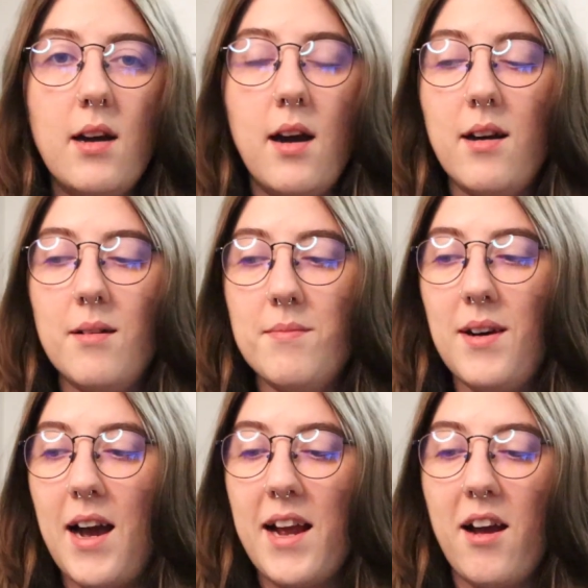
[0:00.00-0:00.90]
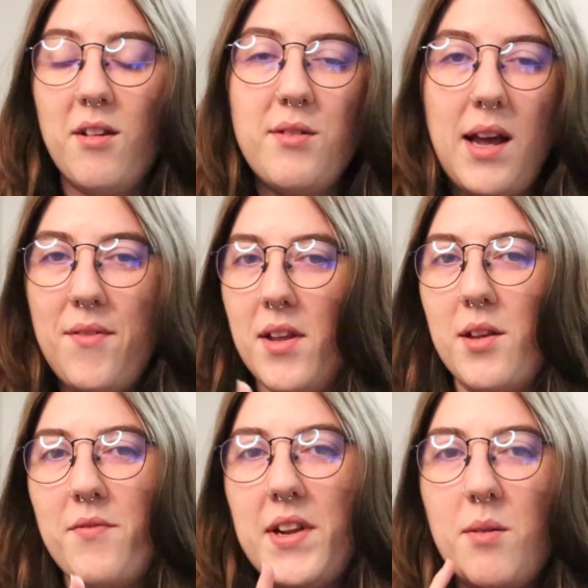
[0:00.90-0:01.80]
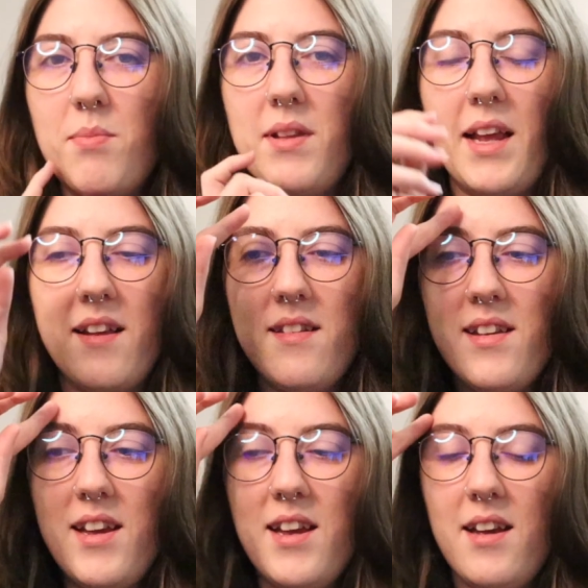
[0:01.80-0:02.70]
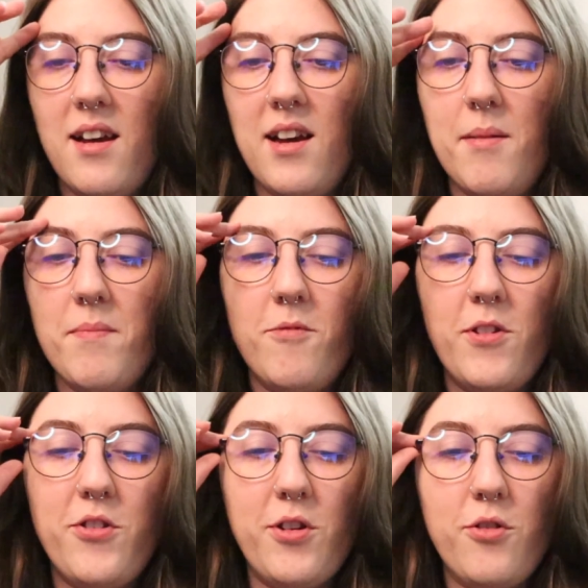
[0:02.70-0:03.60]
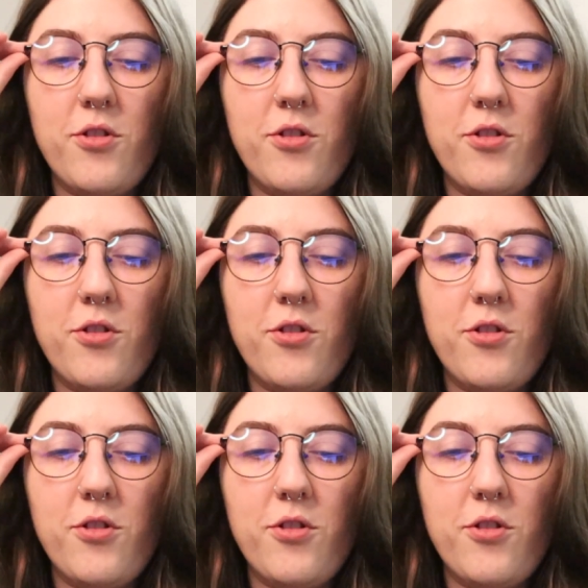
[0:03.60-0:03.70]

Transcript: I also have another video planned, which you